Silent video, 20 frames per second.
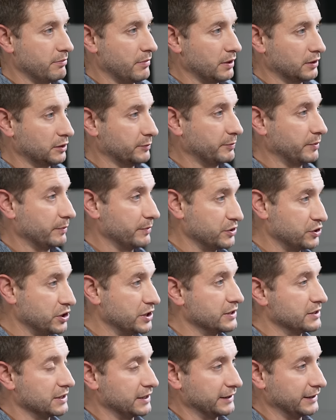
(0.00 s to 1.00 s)
multiple
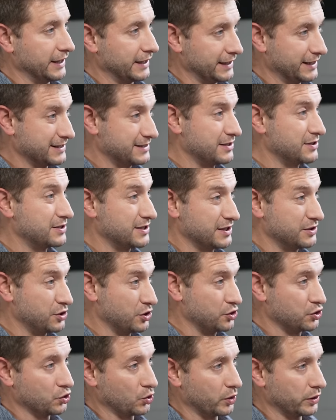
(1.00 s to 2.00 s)
machines like that because it's such a
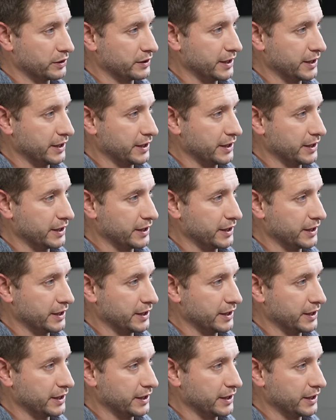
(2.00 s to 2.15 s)
short